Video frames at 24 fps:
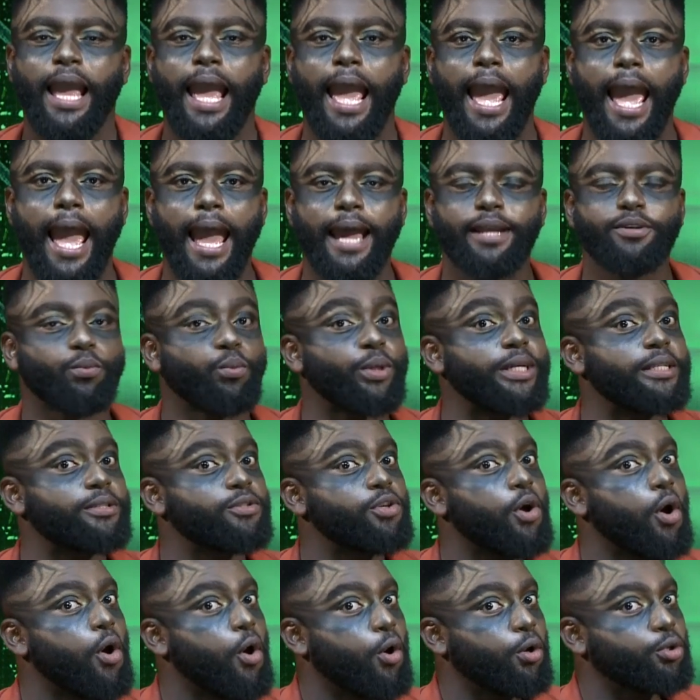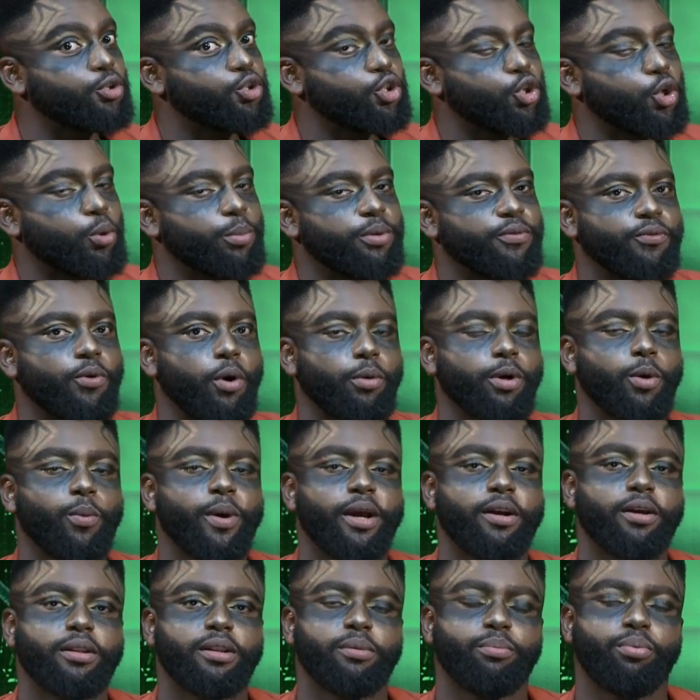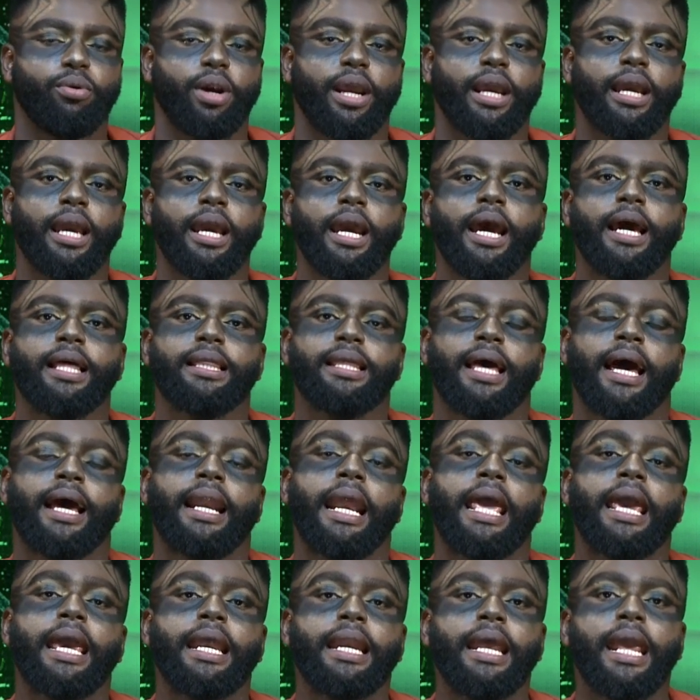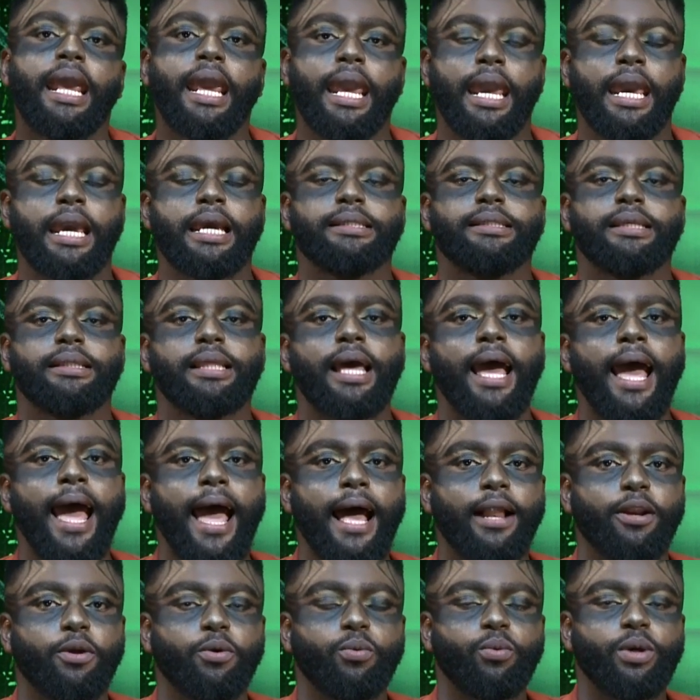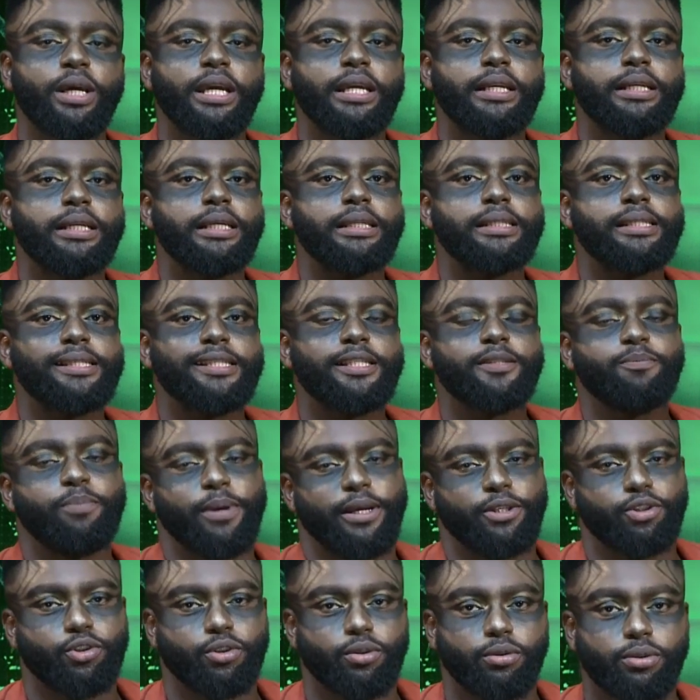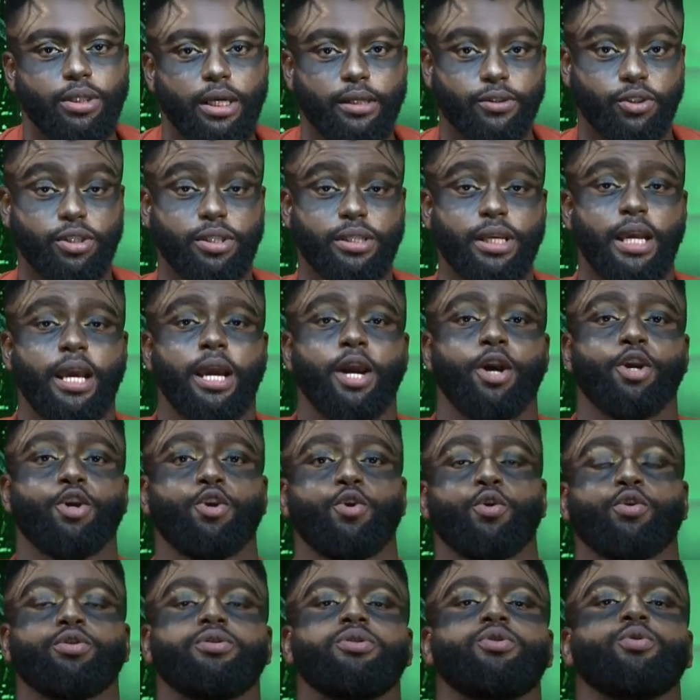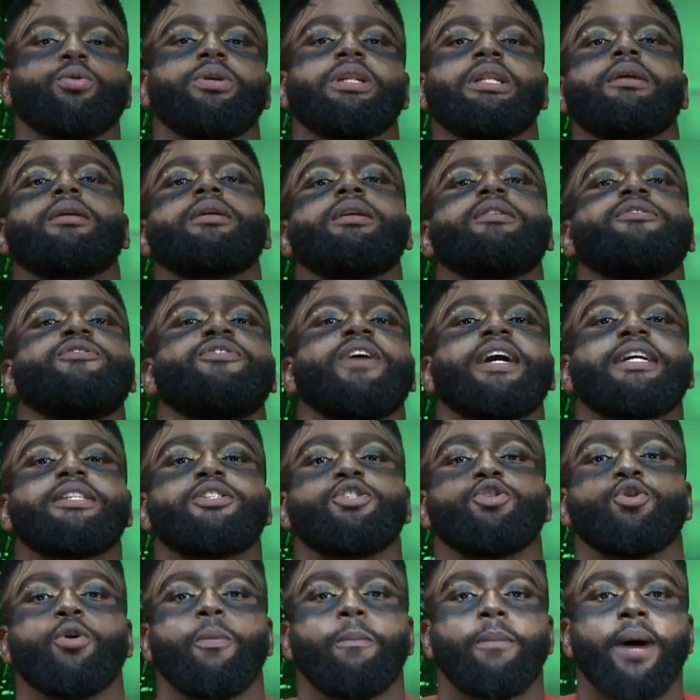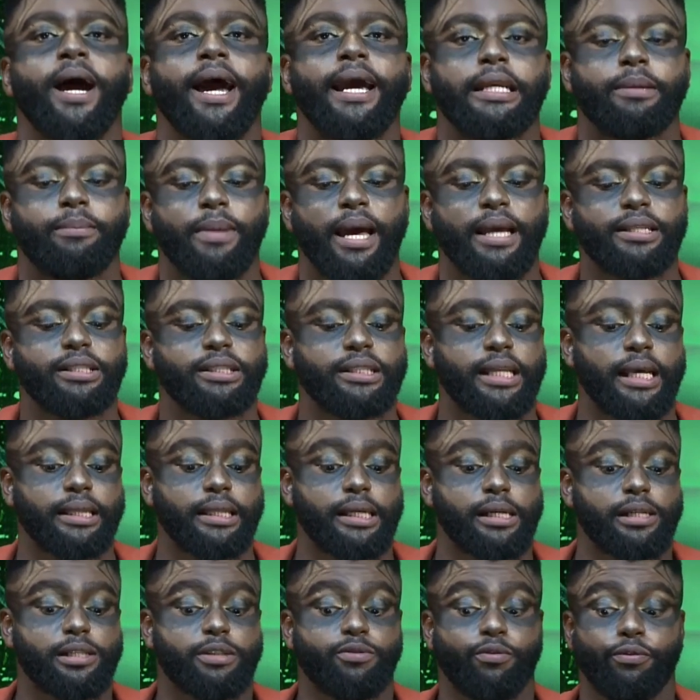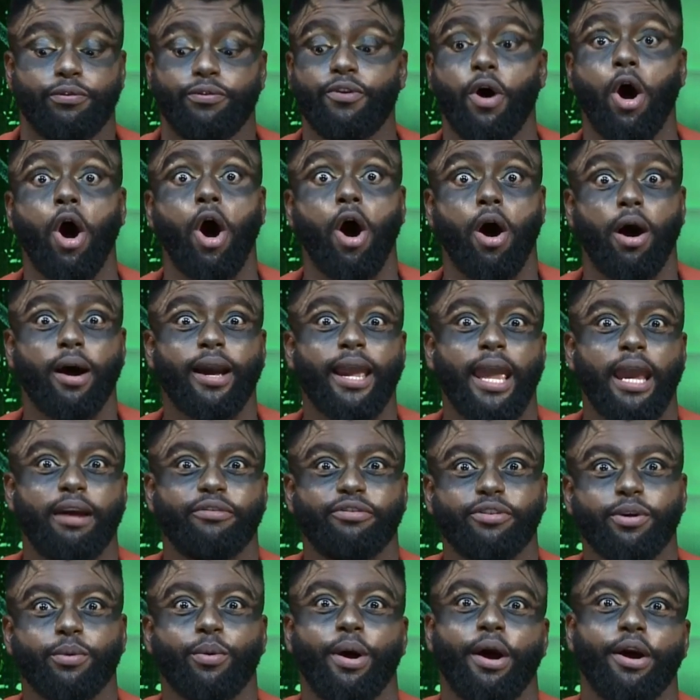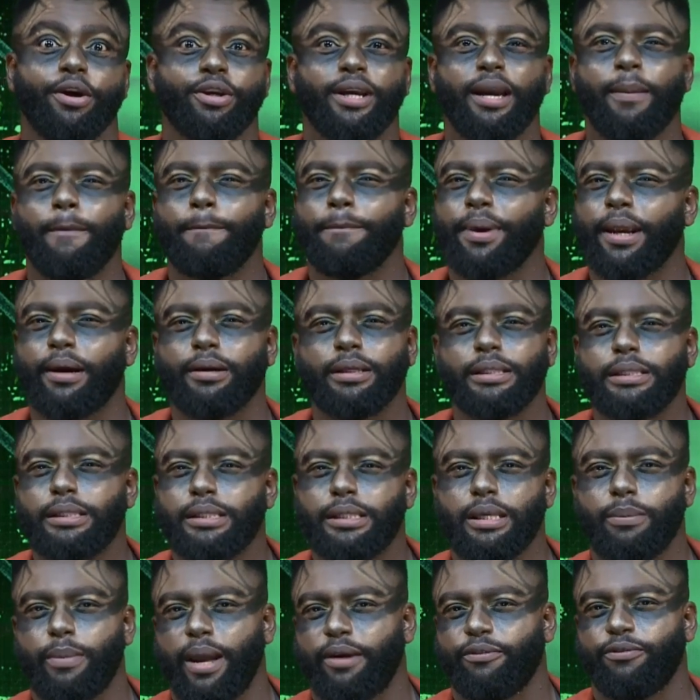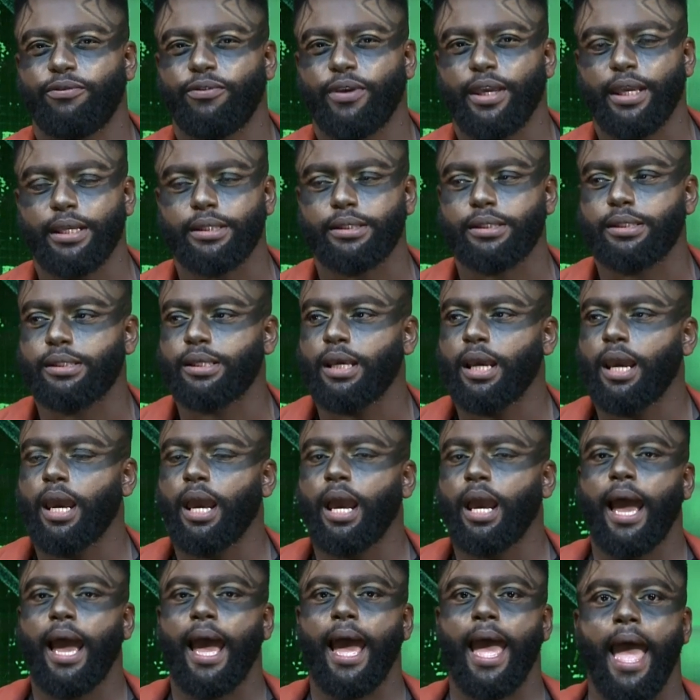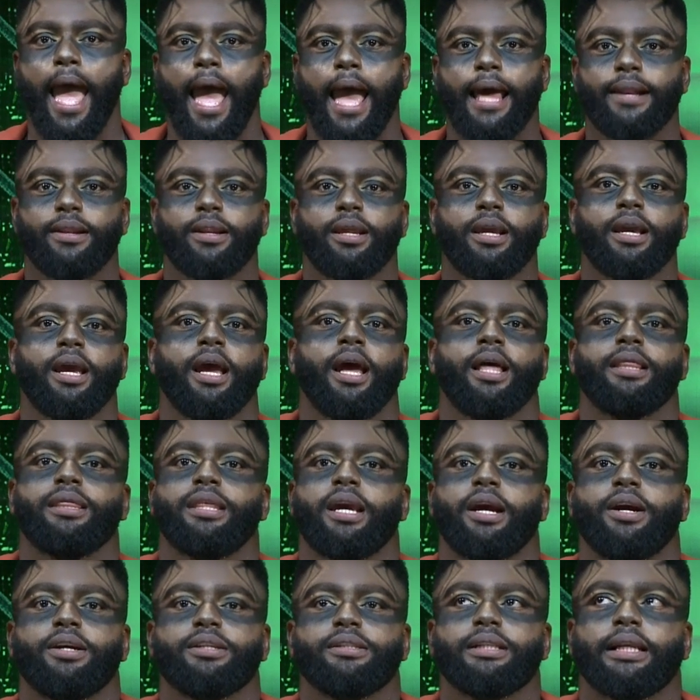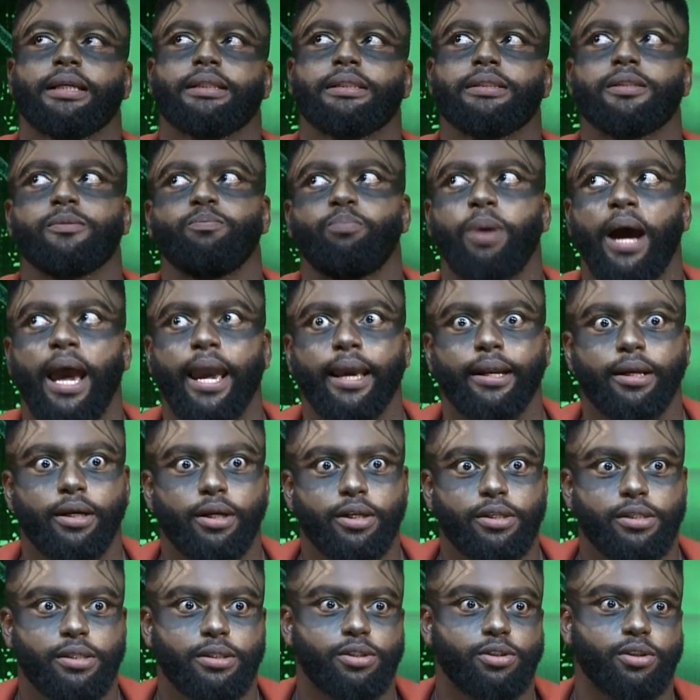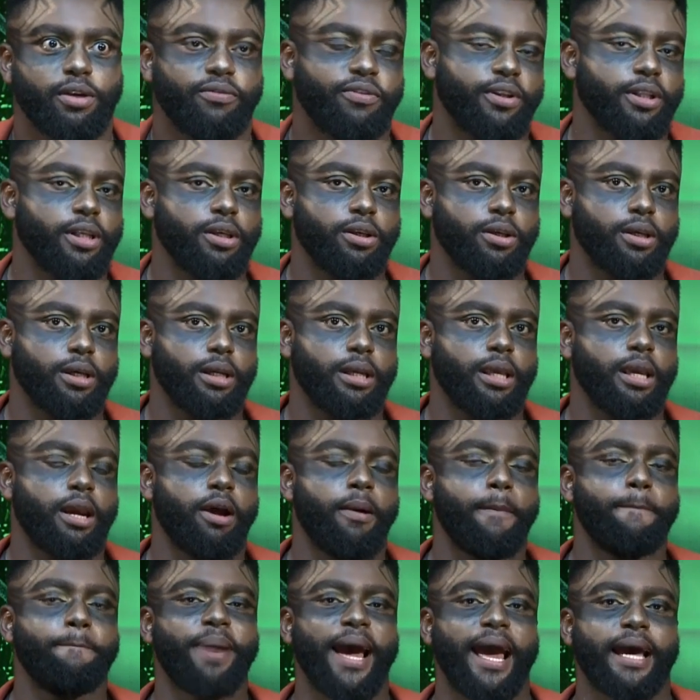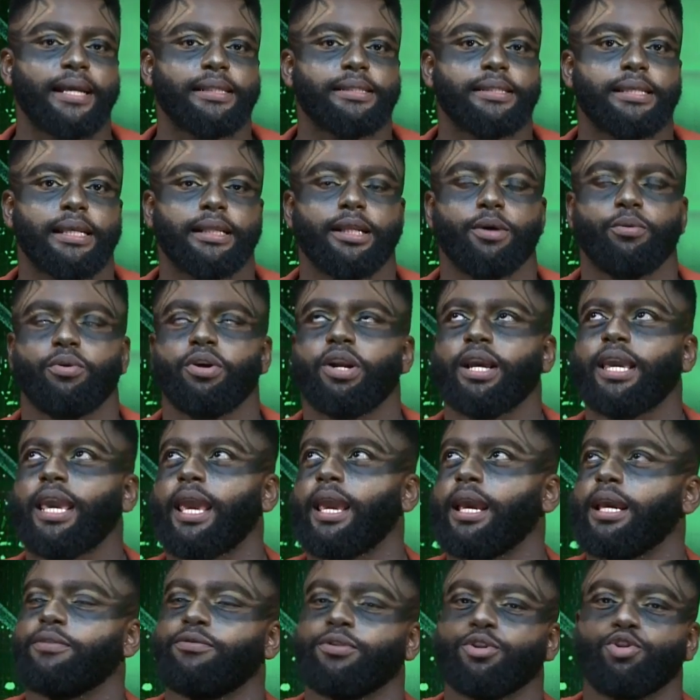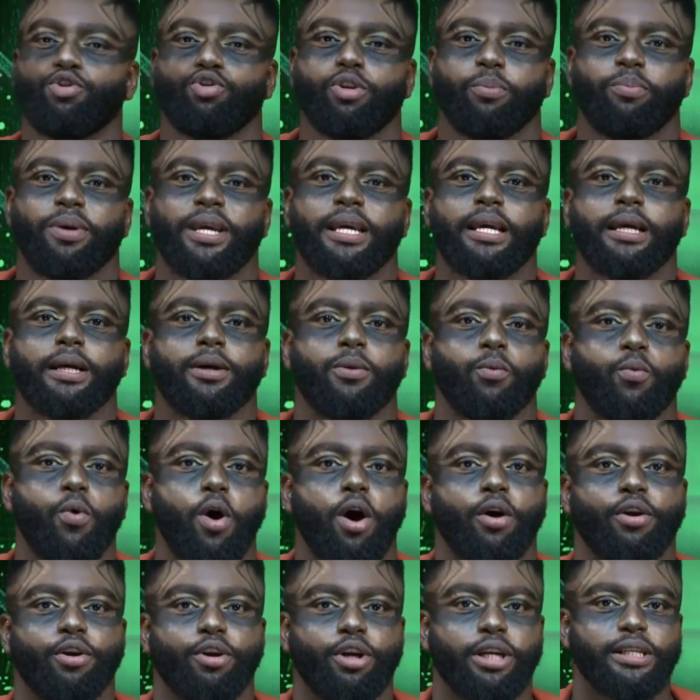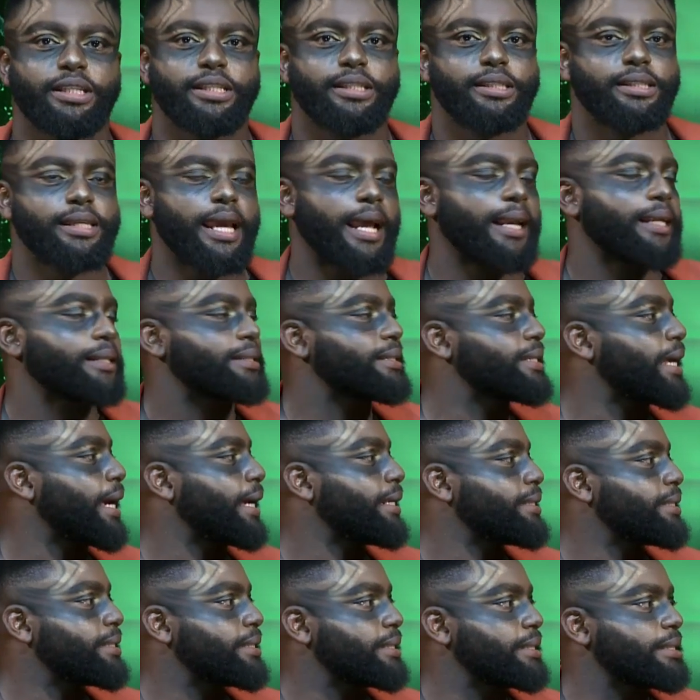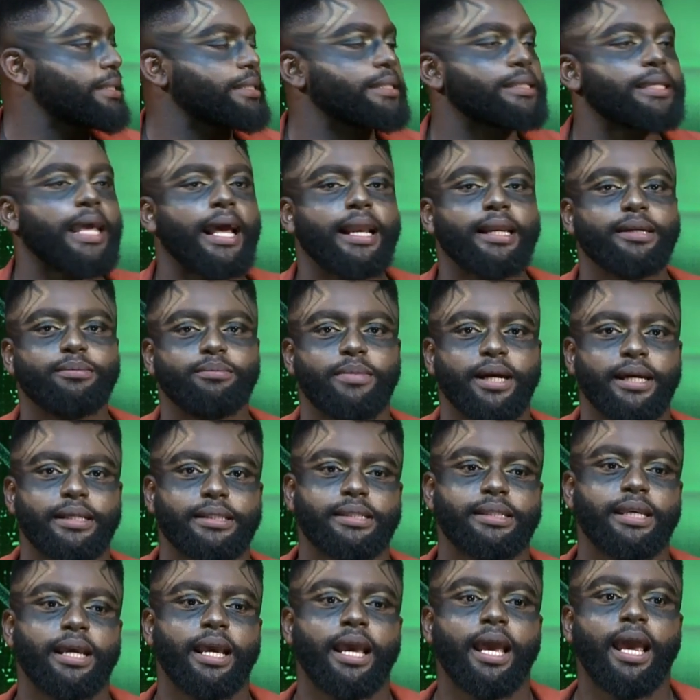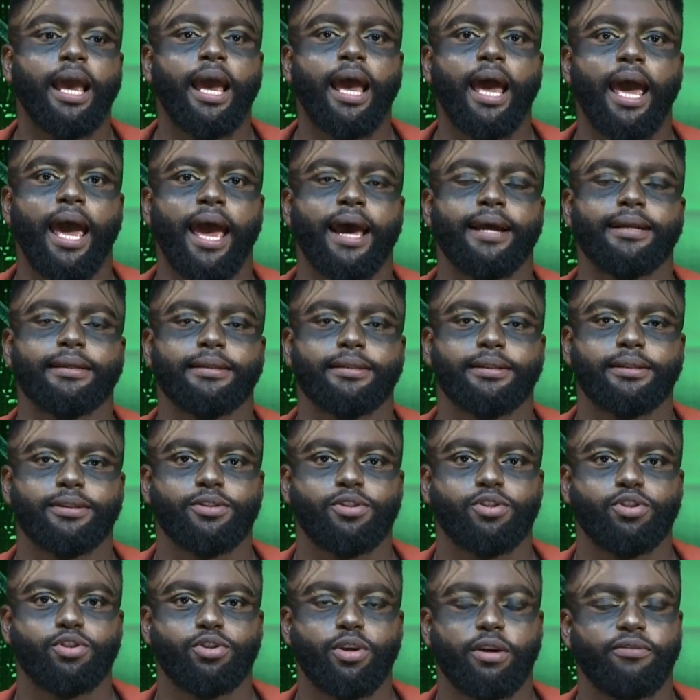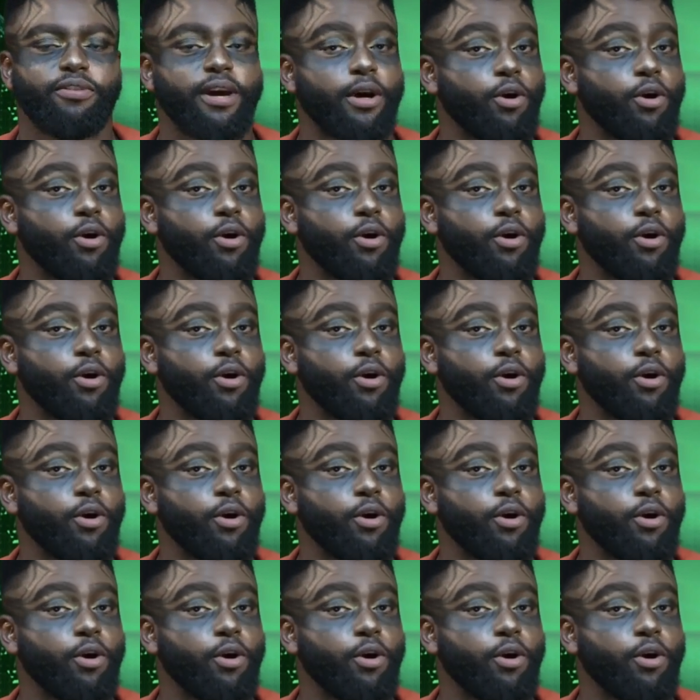And we told you before we went on the break that it is the Halloween special. Now, just, you know, do a little effect in your mind. Imagine that there's fog everywhere and you can barely see my feet. And there's like spiders and stuff, and then you can hear bats, and they we're in a cave with dripping water and stalactites and stalagmites and stuff.